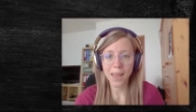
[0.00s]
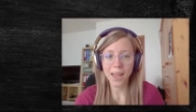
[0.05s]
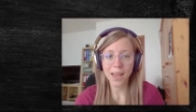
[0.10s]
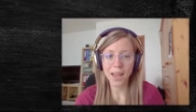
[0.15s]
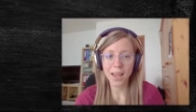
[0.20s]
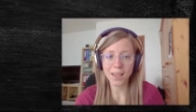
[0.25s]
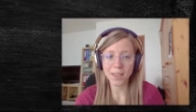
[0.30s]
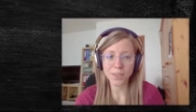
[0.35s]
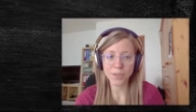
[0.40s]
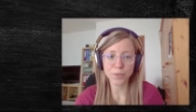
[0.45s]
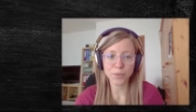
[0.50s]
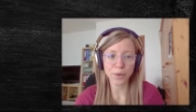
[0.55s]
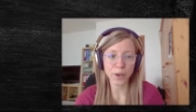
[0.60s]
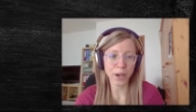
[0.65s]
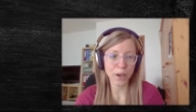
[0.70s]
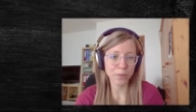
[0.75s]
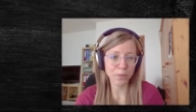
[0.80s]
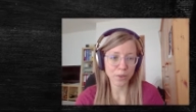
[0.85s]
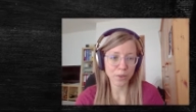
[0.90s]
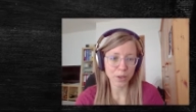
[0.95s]
and for
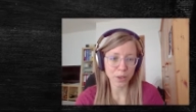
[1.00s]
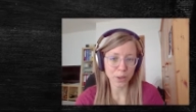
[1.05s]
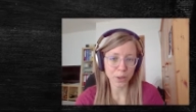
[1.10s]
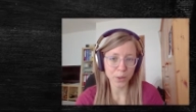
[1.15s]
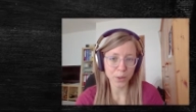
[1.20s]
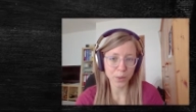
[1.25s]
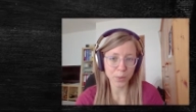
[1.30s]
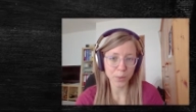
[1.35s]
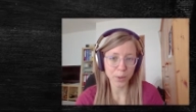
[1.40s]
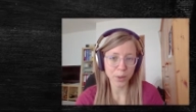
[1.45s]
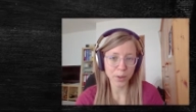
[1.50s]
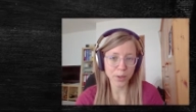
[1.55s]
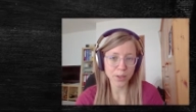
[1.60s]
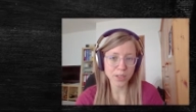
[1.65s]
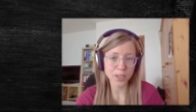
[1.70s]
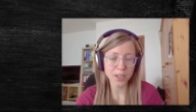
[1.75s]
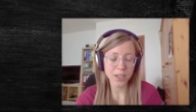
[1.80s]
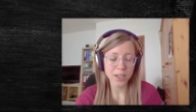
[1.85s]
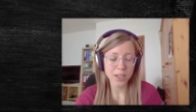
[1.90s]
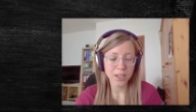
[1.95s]
every code word,
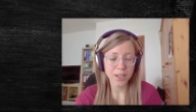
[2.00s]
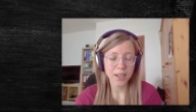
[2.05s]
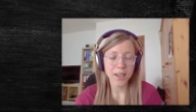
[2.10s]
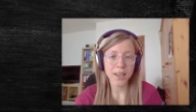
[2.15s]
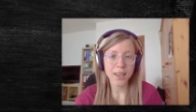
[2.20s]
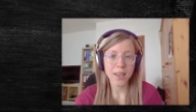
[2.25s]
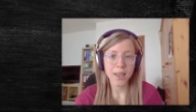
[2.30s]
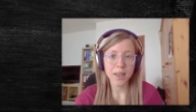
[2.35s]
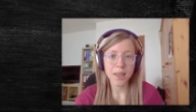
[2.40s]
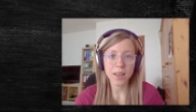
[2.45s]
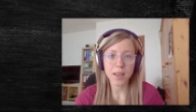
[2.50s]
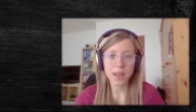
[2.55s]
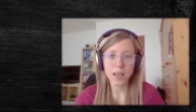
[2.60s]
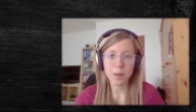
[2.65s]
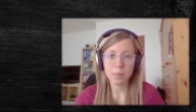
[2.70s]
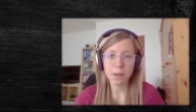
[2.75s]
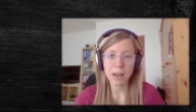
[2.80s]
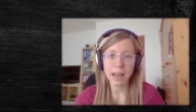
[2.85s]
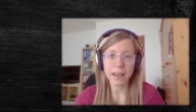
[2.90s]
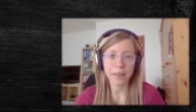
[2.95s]

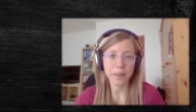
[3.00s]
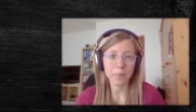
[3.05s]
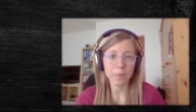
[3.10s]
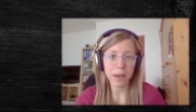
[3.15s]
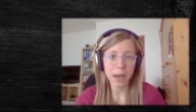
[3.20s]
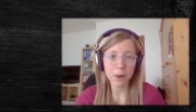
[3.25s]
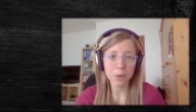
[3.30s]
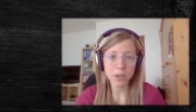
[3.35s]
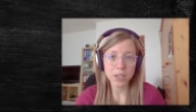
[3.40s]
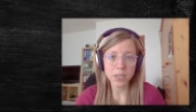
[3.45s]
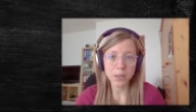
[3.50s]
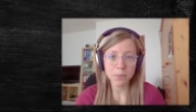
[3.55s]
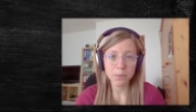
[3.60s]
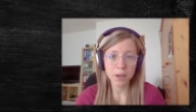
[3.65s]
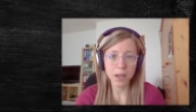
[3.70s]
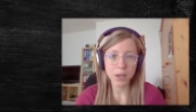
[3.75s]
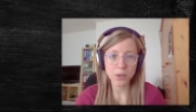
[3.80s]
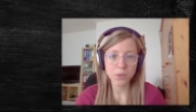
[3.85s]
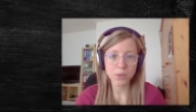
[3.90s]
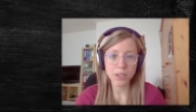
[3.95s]
applying the parity
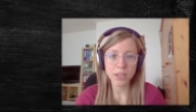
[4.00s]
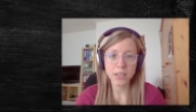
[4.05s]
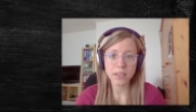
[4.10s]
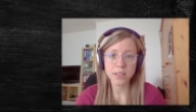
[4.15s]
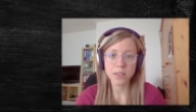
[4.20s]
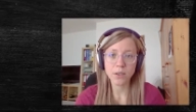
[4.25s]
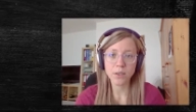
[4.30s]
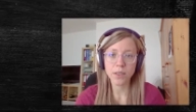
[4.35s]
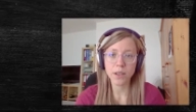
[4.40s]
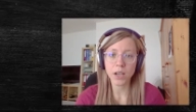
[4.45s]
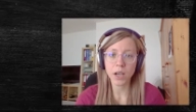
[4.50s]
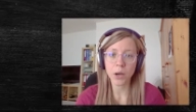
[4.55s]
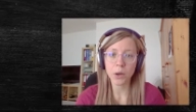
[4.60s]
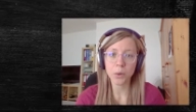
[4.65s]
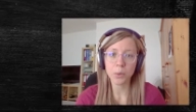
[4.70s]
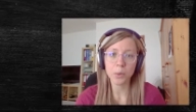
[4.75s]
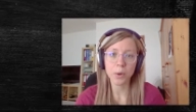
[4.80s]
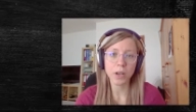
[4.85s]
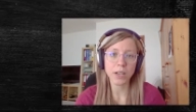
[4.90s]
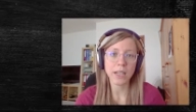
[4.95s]
matrix to the
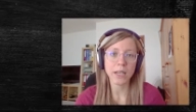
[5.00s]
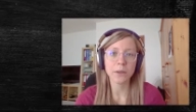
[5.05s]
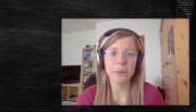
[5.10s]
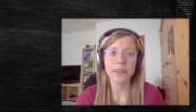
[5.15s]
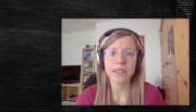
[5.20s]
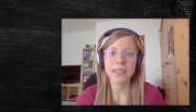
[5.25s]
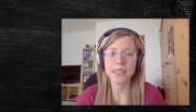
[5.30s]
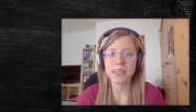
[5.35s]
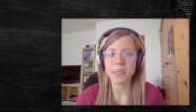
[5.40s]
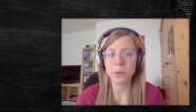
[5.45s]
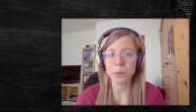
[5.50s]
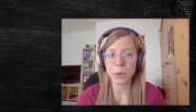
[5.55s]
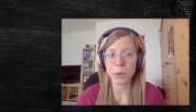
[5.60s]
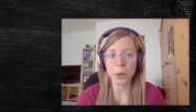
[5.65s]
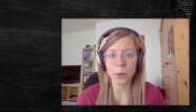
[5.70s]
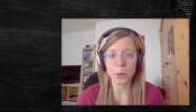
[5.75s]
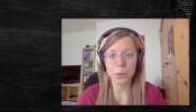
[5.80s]
code word equals 0.